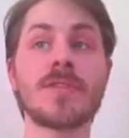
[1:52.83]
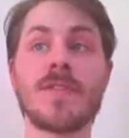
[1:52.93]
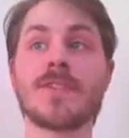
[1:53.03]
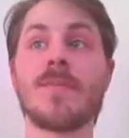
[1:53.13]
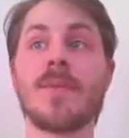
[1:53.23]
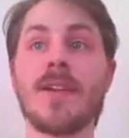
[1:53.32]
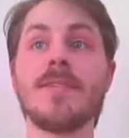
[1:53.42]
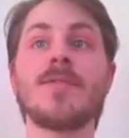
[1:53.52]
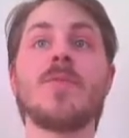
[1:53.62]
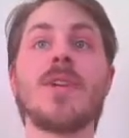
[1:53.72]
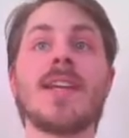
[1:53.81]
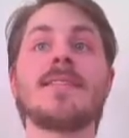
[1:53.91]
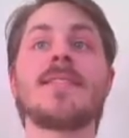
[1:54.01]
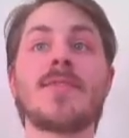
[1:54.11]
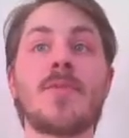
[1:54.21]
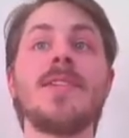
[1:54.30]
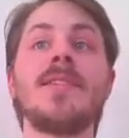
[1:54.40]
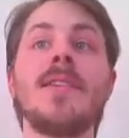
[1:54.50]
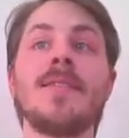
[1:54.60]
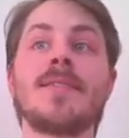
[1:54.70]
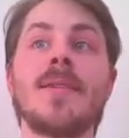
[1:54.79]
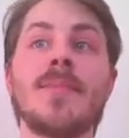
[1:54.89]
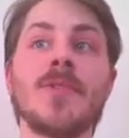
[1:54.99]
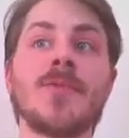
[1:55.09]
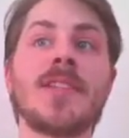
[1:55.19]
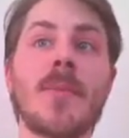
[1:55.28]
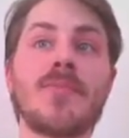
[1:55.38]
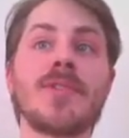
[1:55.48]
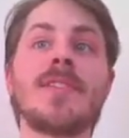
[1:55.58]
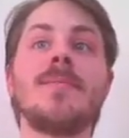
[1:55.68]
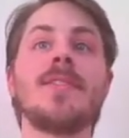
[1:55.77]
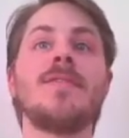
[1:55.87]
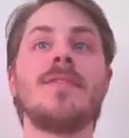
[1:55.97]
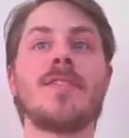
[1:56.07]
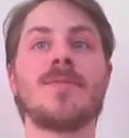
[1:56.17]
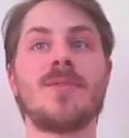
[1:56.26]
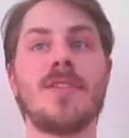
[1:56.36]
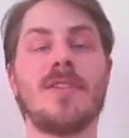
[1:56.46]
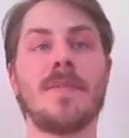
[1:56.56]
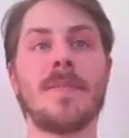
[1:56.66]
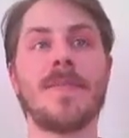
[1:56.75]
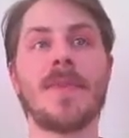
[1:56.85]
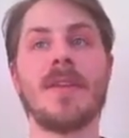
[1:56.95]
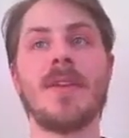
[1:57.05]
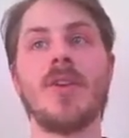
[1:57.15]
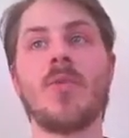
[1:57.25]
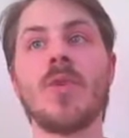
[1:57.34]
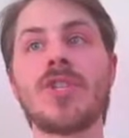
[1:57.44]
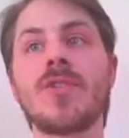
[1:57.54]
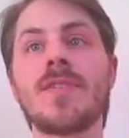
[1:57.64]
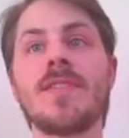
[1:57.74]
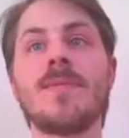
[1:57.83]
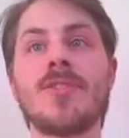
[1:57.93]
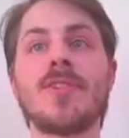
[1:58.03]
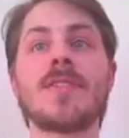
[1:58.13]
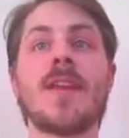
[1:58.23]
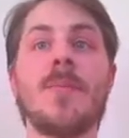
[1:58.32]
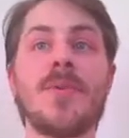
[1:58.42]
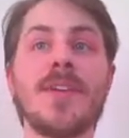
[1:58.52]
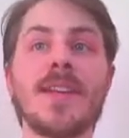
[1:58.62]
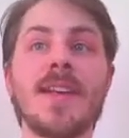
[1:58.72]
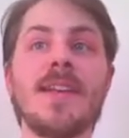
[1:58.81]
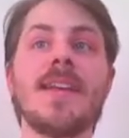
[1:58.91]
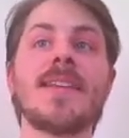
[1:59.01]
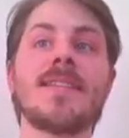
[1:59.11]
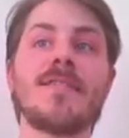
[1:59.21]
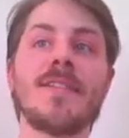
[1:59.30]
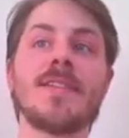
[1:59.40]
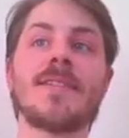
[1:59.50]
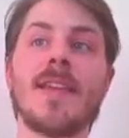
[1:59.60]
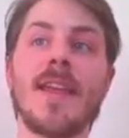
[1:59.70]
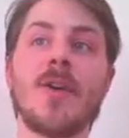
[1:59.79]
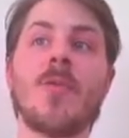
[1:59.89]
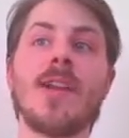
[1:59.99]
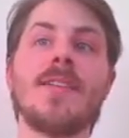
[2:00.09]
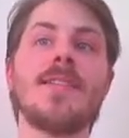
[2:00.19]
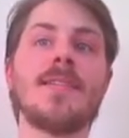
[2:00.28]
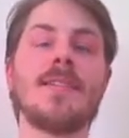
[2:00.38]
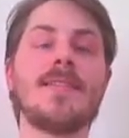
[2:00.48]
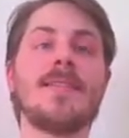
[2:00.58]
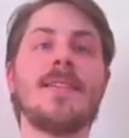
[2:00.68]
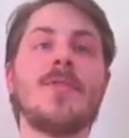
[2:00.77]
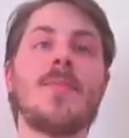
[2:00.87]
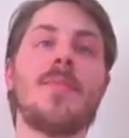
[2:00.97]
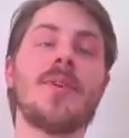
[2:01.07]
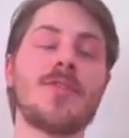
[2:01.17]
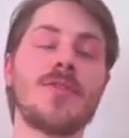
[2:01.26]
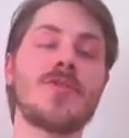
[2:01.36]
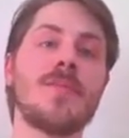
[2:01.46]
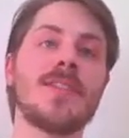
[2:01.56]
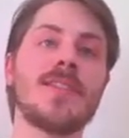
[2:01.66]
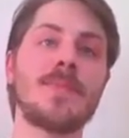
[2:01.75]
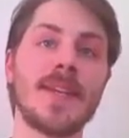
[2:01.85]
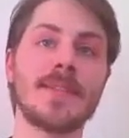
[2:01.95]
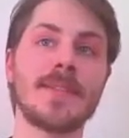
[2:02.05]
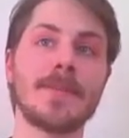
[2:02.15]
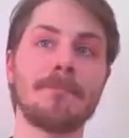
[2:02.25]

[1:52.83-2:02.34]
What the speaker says: compliance, we cast 3 silicon samples with approximative Young's model. We chose these measures empirically as they felt equally distant in the perceptual space.